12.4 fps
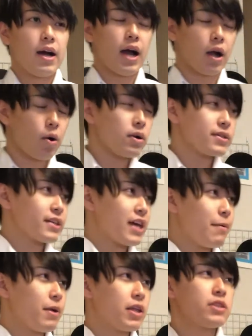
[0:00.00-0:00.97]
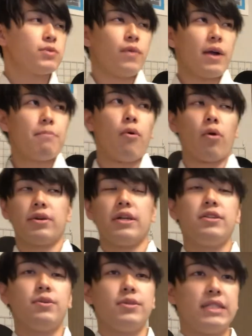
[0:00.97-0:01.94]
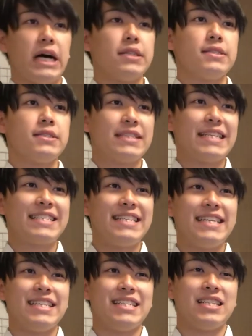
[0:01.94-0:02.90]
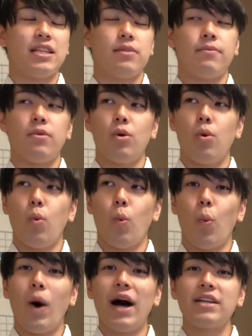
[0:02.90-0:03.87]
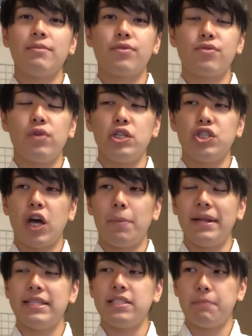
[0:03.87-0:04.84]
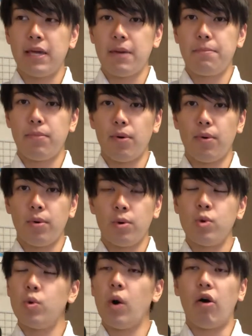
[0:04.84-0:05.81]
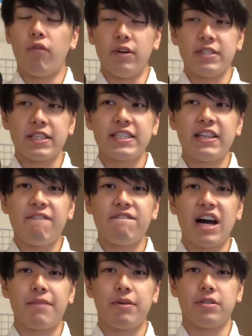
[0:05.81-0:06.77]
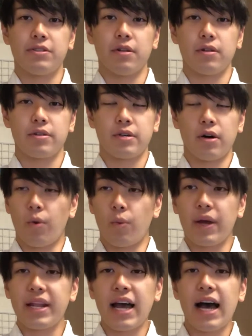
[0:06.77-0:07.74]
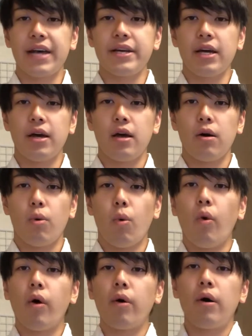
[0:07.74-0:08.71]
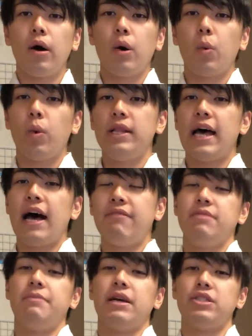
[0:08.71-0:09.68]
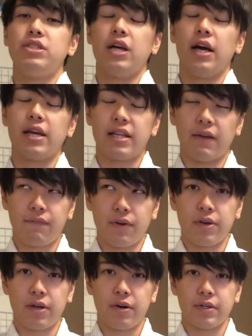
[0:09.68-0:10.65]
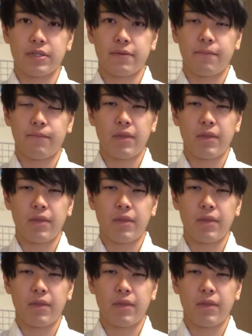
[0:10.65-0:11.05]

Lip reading: According to the Cabinet's report in 2016, 1 of 3 Japanese people who are over 65 years old already had or will have dementia in a few years.